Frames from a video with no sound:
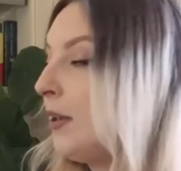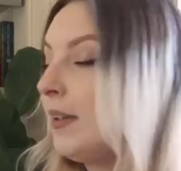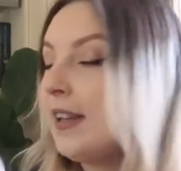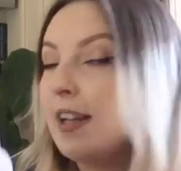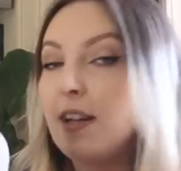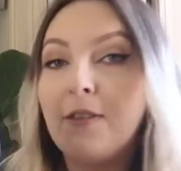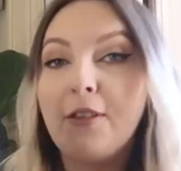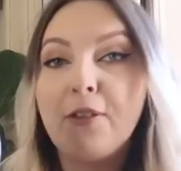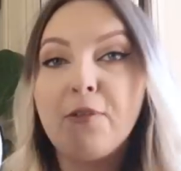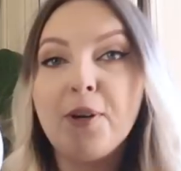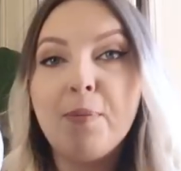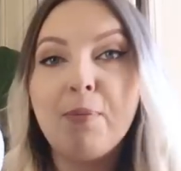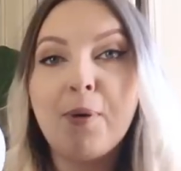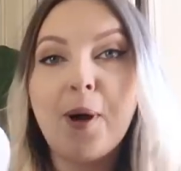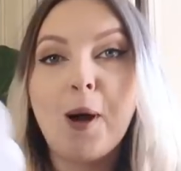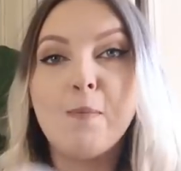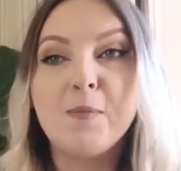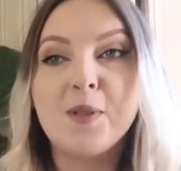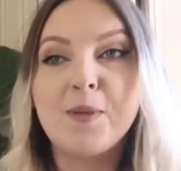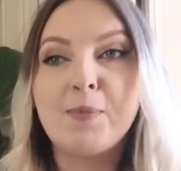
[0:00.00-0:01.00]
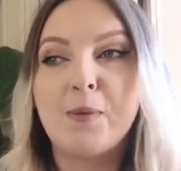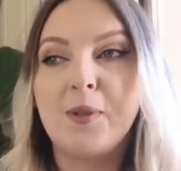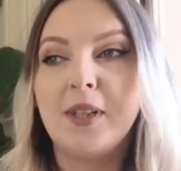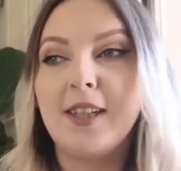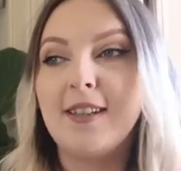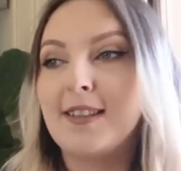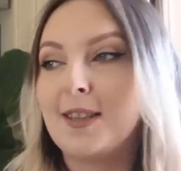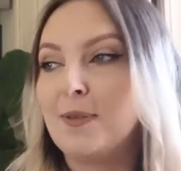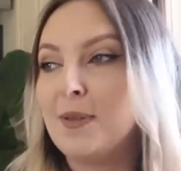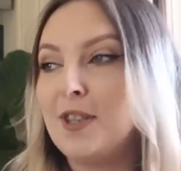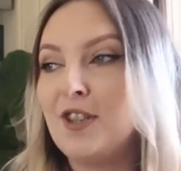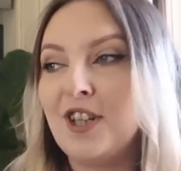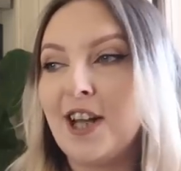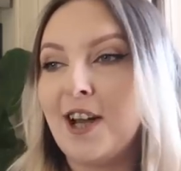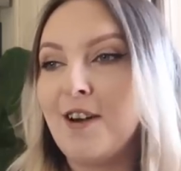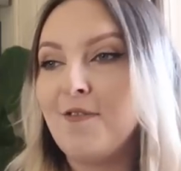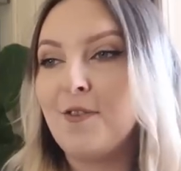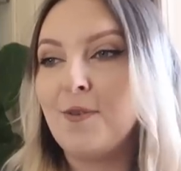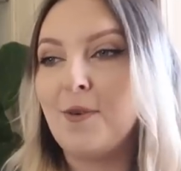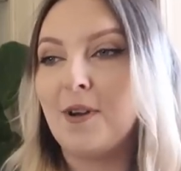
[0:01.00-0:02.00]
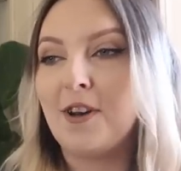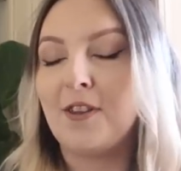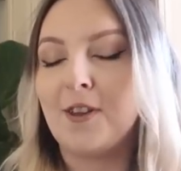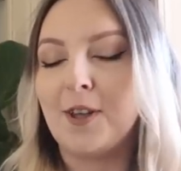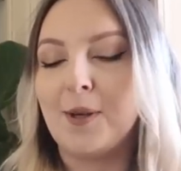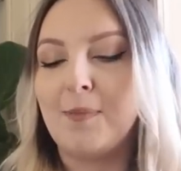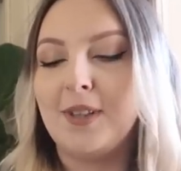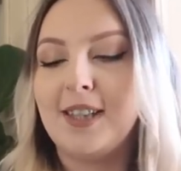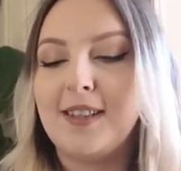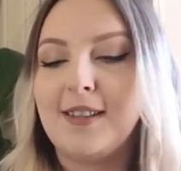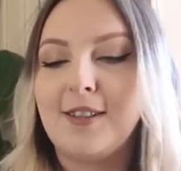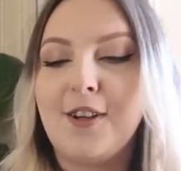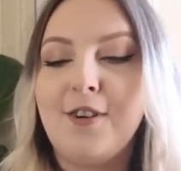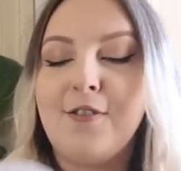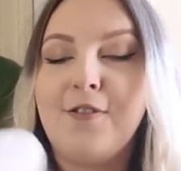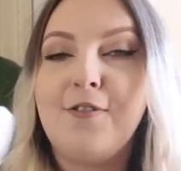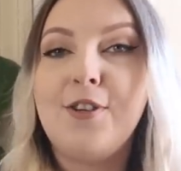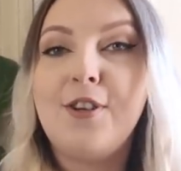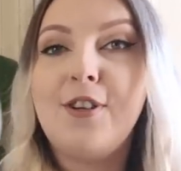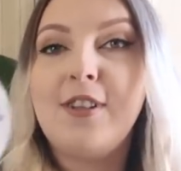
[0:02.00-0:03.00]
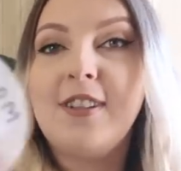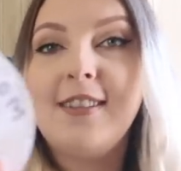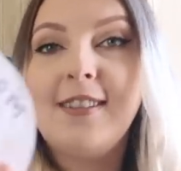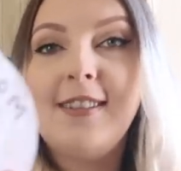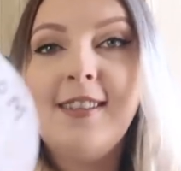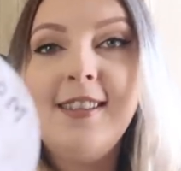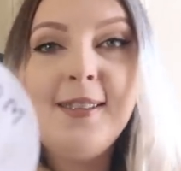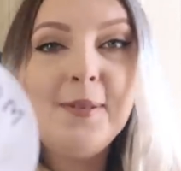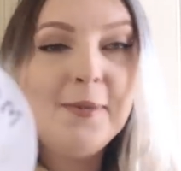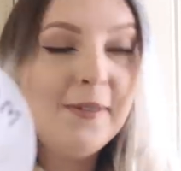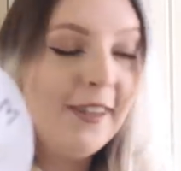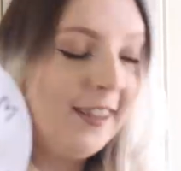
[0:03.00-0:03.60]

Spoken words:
I only have three prompts, but we're gonna switch it out for one of them. Let's go for this